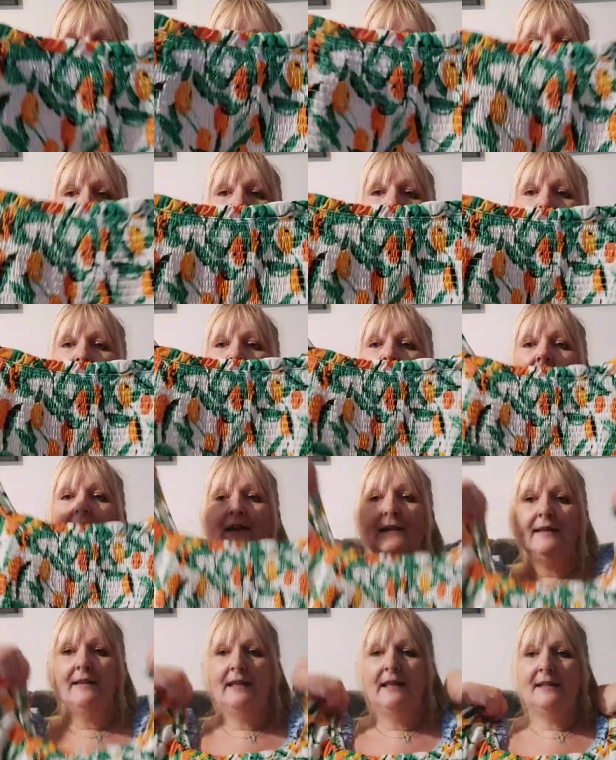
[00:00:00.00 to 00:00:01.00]
If you like
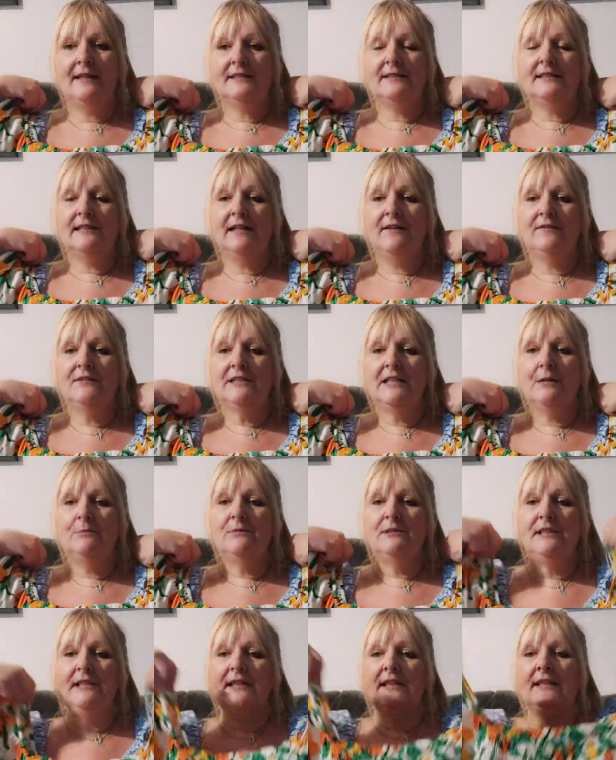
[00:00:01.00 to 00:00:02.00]
that, get yourself
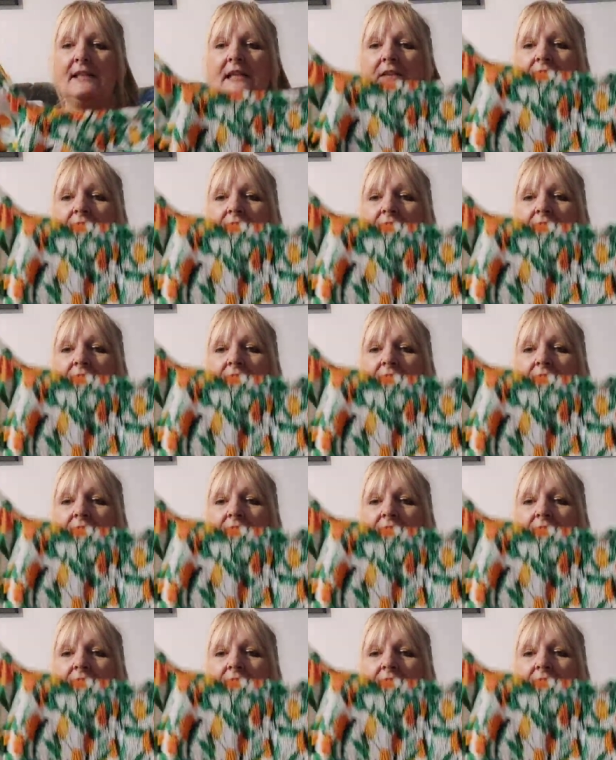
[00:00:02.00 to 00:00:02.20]
down to your